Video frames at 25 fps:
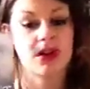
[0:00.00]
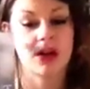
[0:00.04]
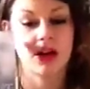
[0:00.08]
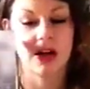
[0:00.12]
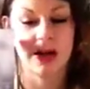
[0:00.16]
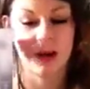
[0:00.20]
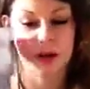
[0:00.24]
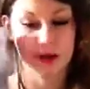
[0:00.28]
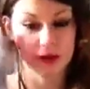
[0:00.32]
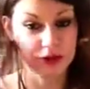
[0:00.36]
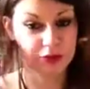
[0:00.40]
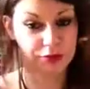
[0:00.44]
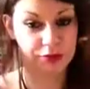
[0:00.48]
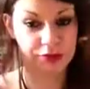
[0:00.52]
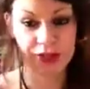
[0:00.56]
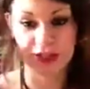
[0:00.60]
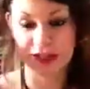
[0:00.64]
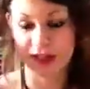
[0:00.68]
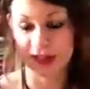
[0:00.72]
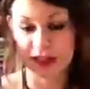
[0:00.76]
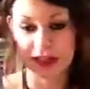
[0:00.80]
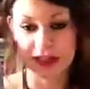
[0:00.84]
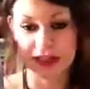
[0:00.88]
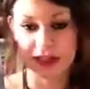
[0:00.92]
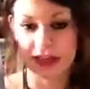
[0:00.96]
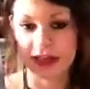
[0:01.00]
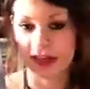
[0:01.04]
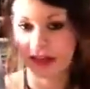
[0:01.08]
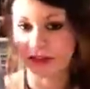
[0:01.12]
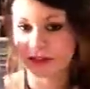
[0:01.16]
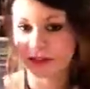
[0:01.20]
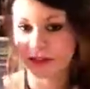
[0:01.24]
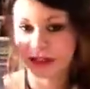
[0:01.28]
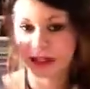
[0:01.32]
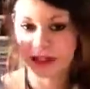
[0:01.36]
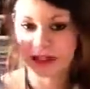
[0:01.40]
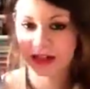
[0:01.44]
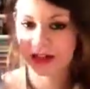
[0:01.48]
I'm gonna read it again
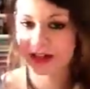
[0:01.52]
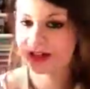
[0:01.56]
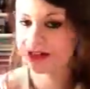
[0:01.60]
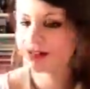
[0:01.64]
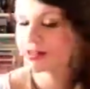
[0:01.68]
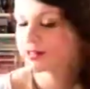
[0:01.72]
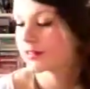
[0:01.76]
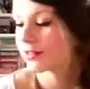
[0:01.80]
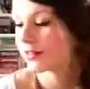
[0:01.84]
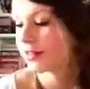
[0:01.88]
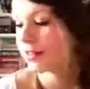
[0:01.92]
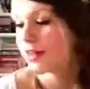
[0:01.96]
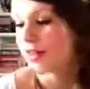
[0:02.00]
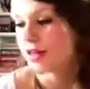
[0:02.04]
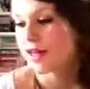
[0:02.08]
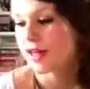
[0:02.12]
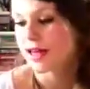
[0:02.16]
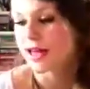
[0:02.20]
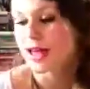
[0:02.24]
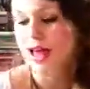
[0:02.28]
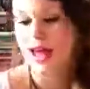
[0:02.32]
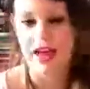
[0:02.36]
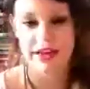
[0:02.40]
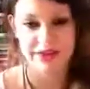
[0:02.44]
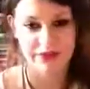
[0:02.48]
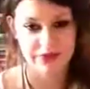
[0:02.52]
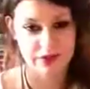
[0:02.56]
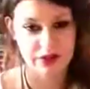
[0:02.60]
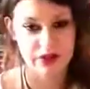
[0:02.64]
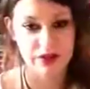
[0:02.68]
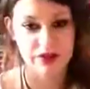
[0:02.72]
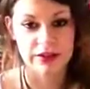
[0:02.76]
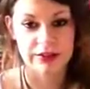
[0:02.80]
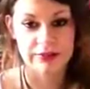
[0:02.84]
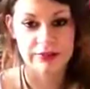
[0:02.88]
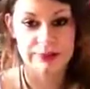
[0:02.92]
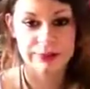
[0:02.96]
ever.